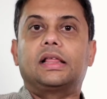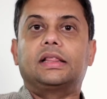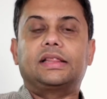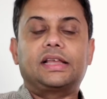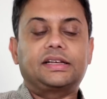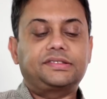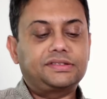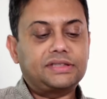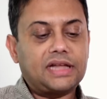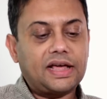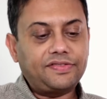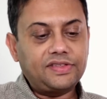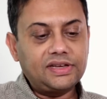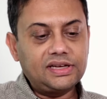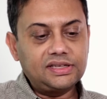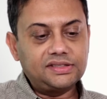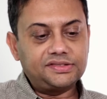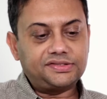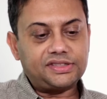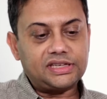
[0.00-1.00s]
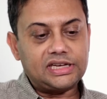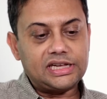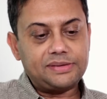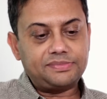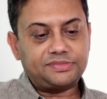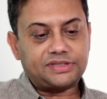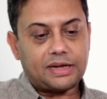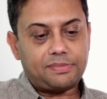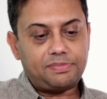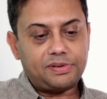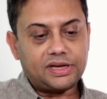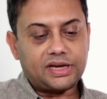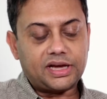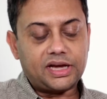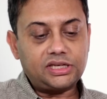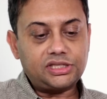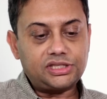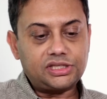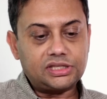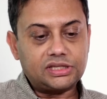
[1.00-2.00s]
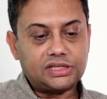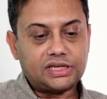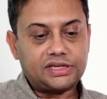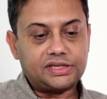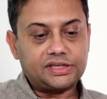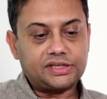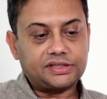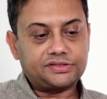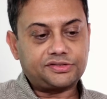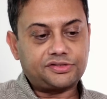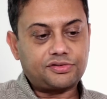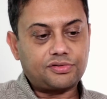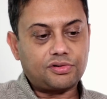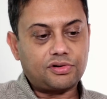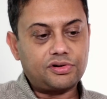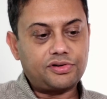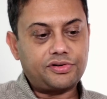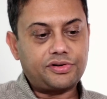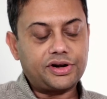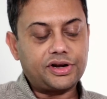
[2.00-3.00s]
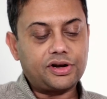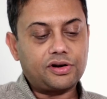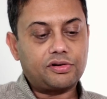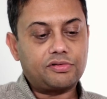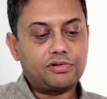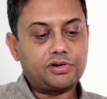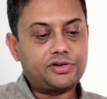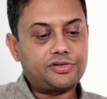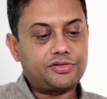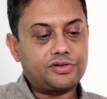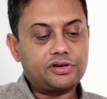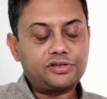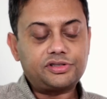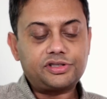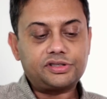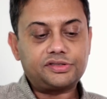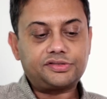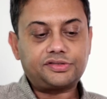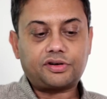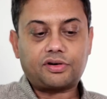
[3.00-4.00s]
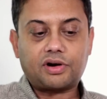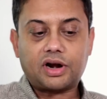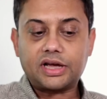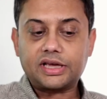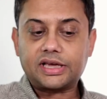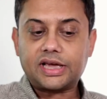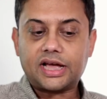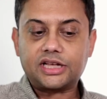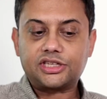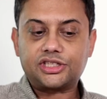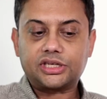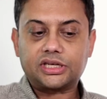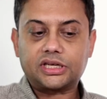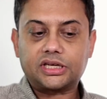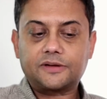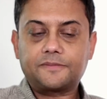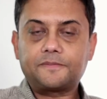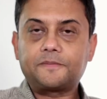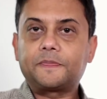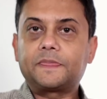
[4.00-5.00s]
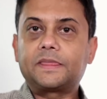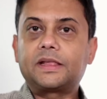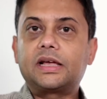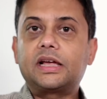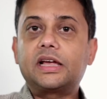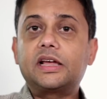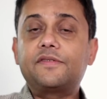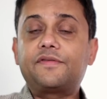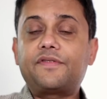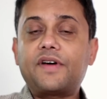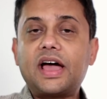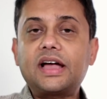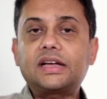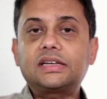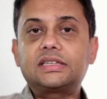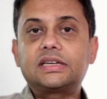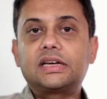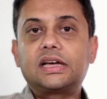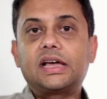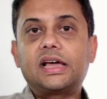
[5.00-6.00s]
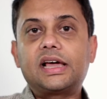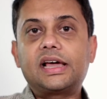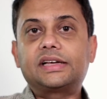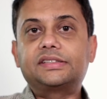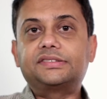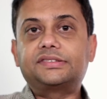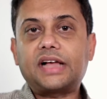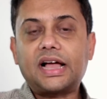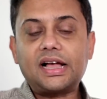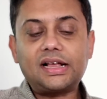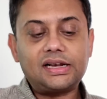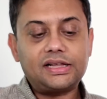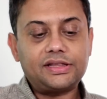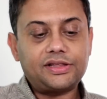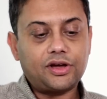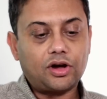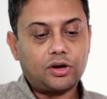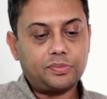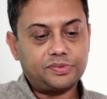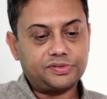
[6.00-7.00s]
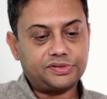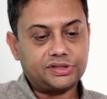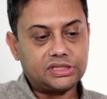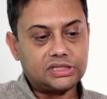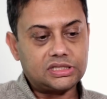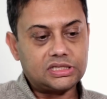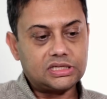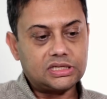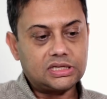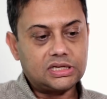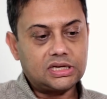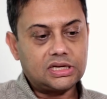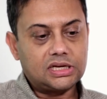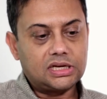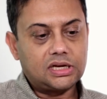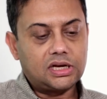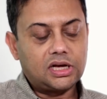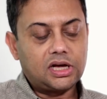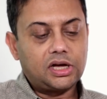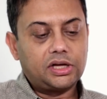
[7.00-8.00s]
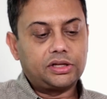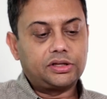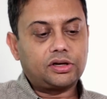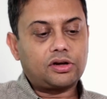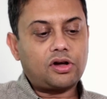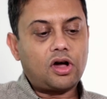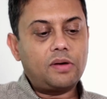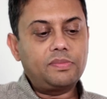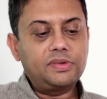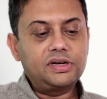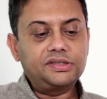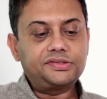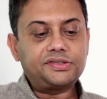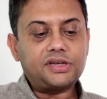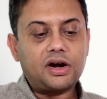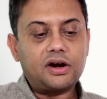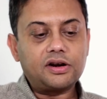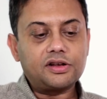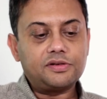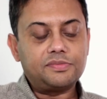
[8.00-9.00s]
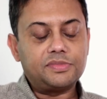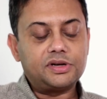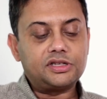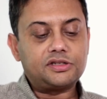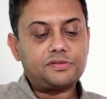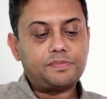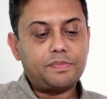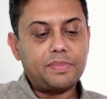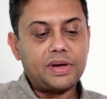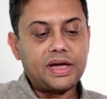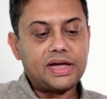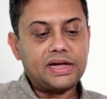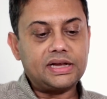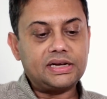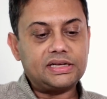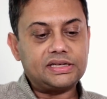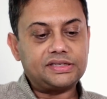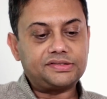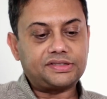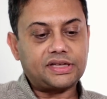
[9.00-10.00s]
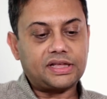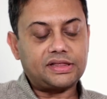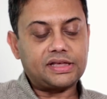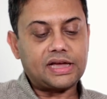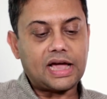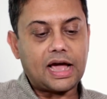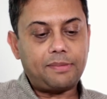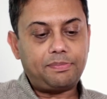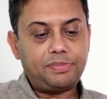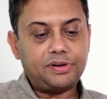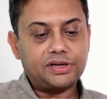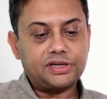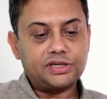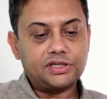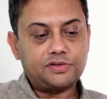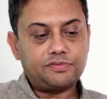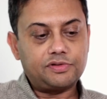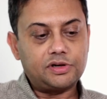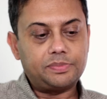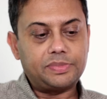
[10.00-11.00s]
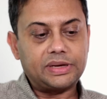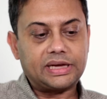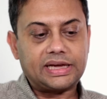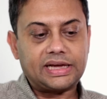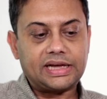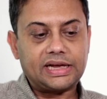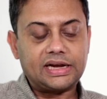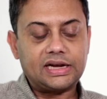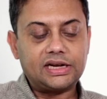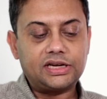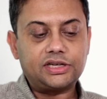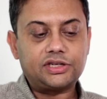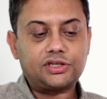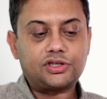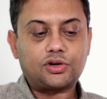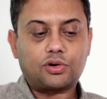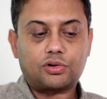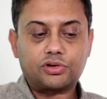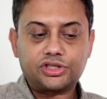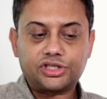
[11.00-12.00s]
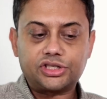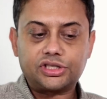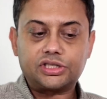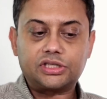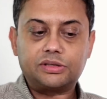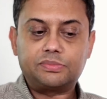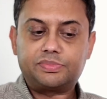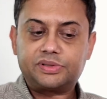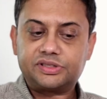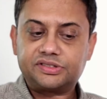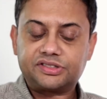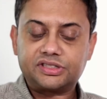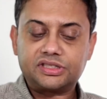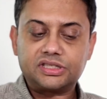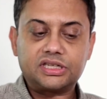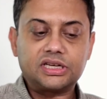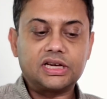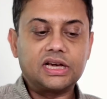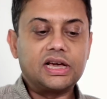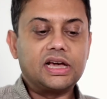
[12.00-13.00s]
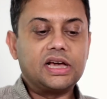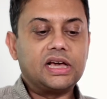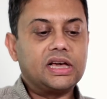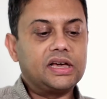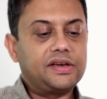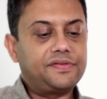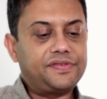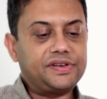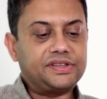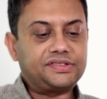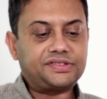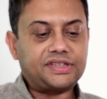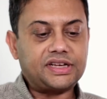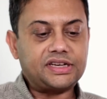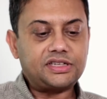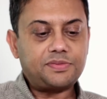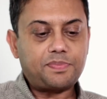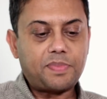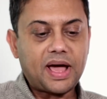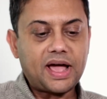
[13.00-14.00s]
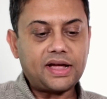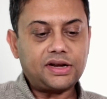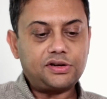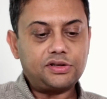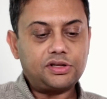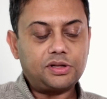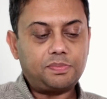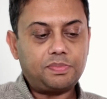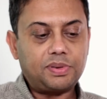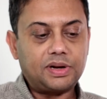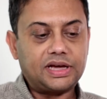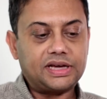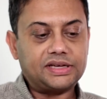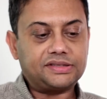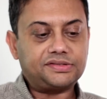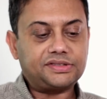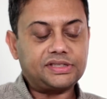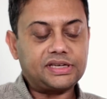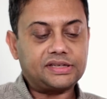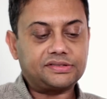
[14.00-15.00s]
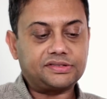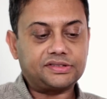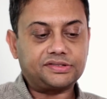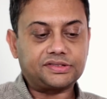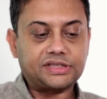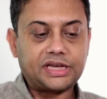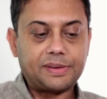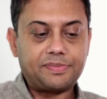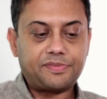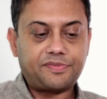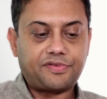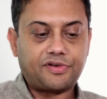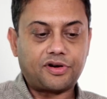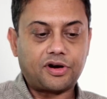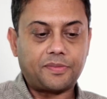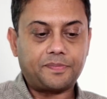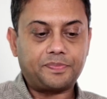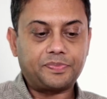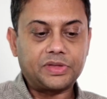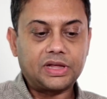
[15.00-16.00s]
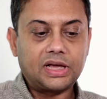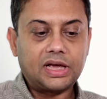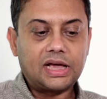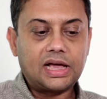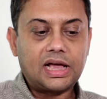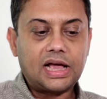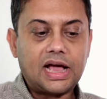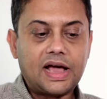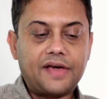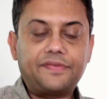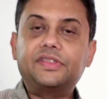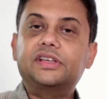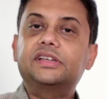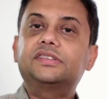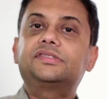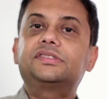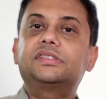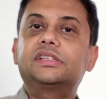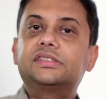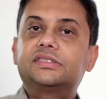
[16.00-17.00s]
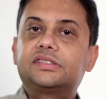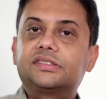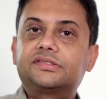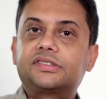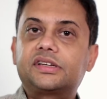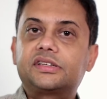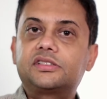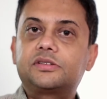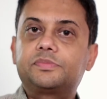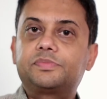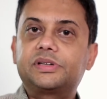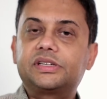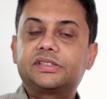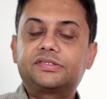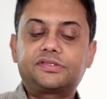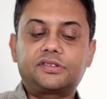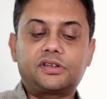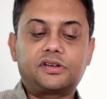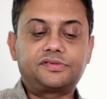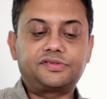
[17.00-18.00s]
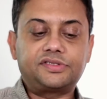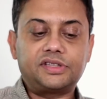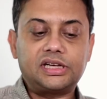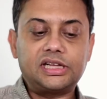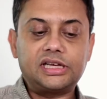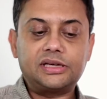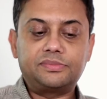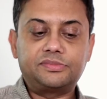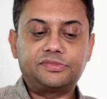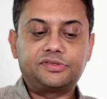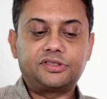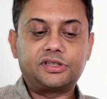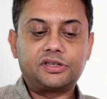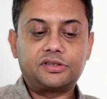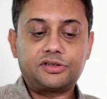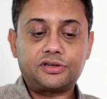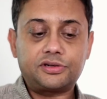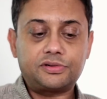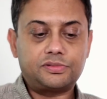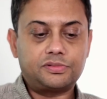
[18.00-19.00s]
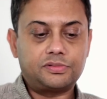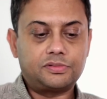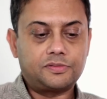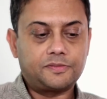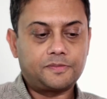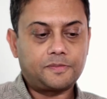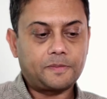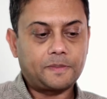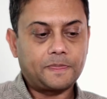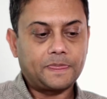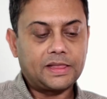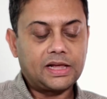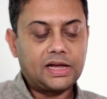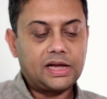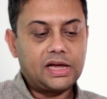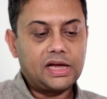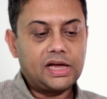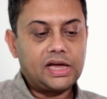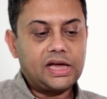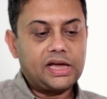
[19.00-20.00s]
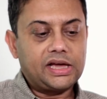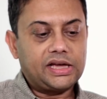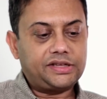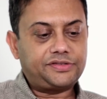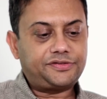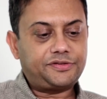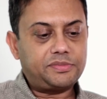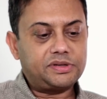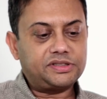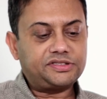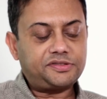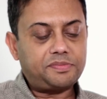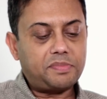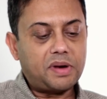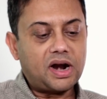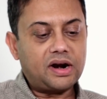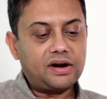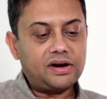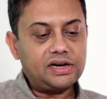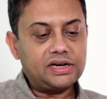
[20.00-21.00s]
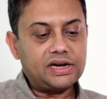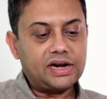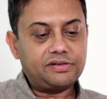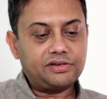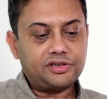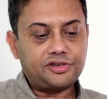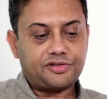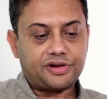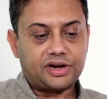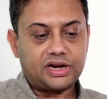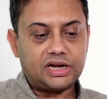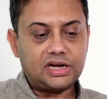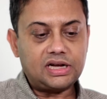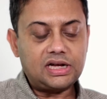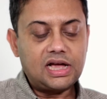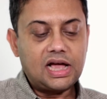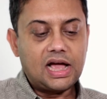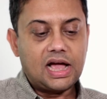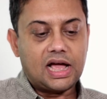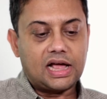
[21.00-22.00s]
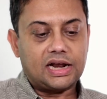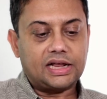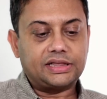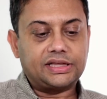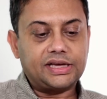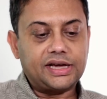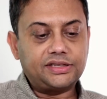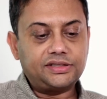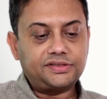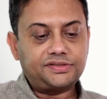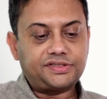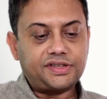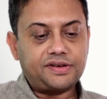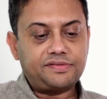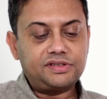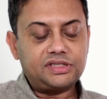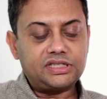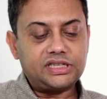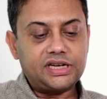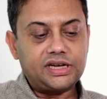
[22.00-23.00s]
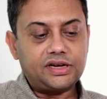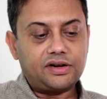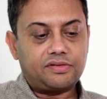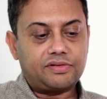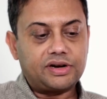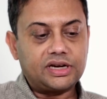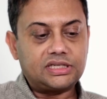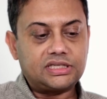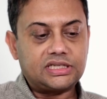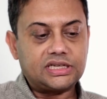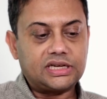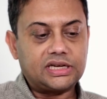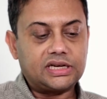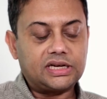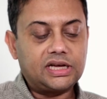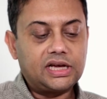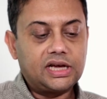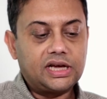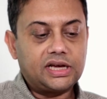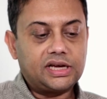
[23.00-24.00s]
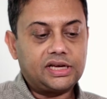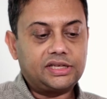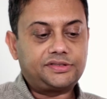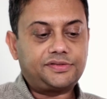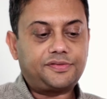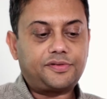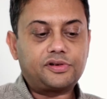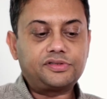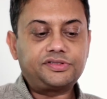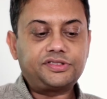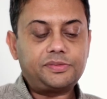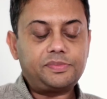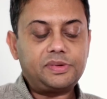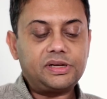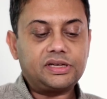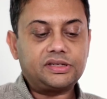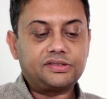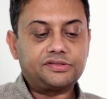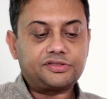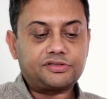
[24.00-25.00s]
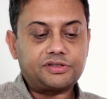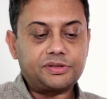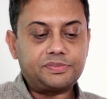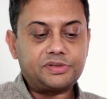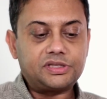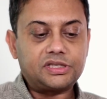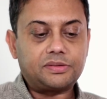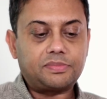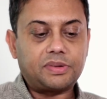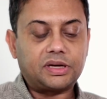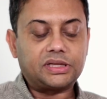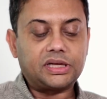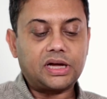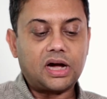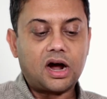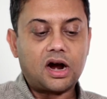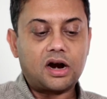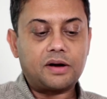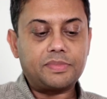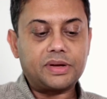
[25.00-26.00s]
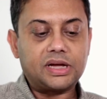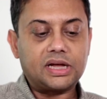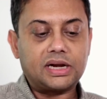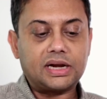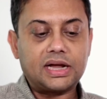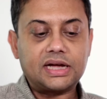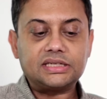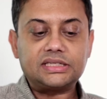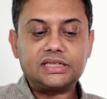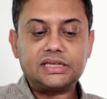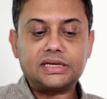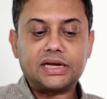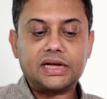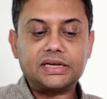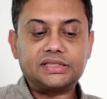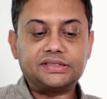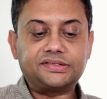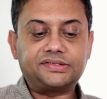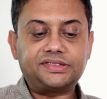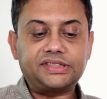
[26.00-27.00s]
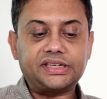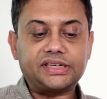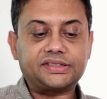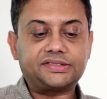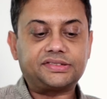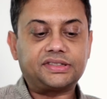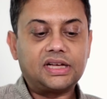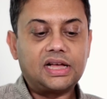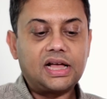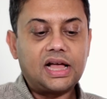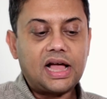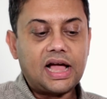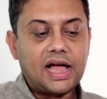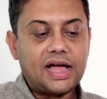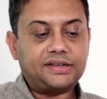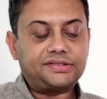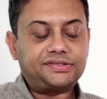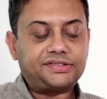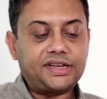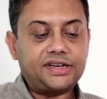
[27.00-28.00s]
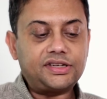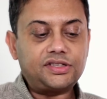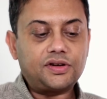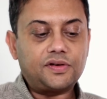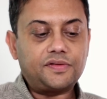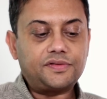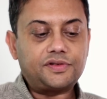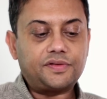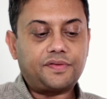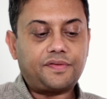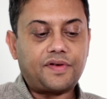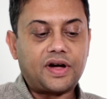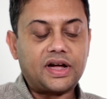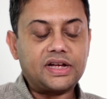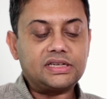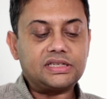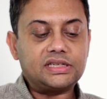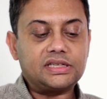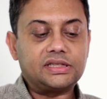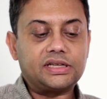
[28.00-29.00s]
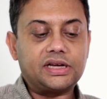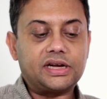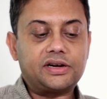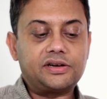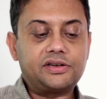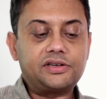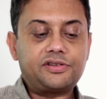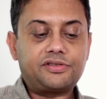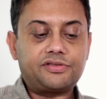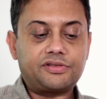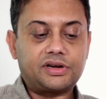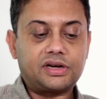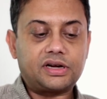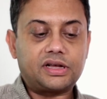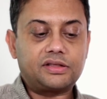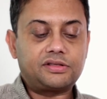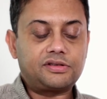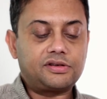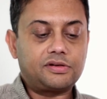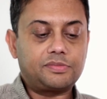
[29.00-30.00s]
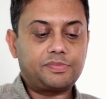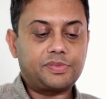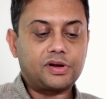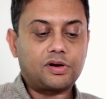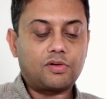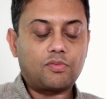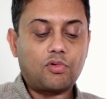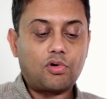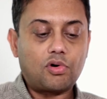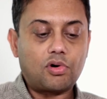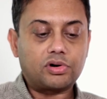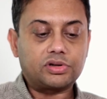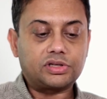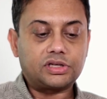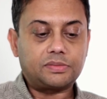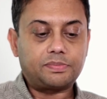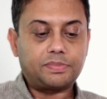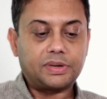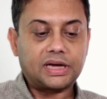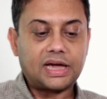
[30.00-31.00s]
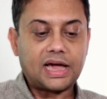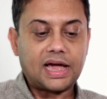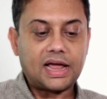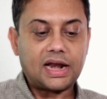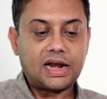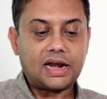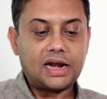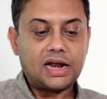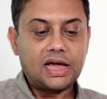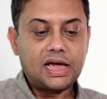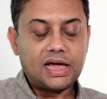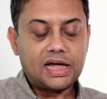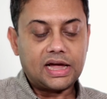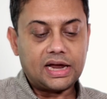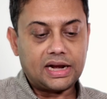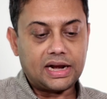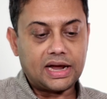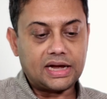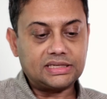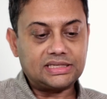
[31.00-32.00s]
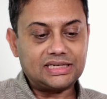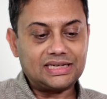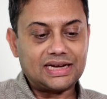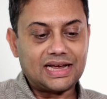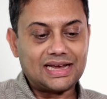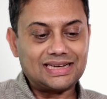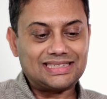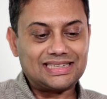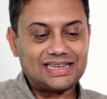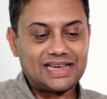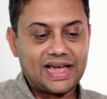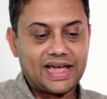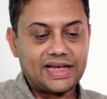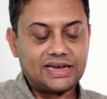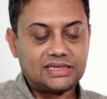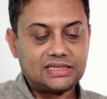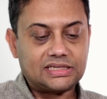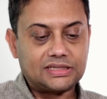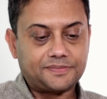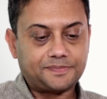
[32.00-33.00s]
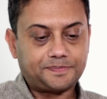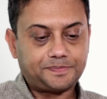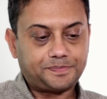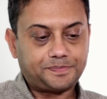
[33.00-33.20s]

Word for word: There's nothing in Salim's application that is extraordinary or atrocious or eye catching. In fact, exactly the opposite. The commonest argument made is that the applicant will be killed, tortured, imprisoned if he's sent back to the place he has escaped from, and this is the centerpiece of Salim's too. He's from Asmara in Eritrea, and at the age of 17 or 18, he's forcibly conscripted by the army in 1996 and sent off to fight in the Eritrean Ethiopian War that began in 1998.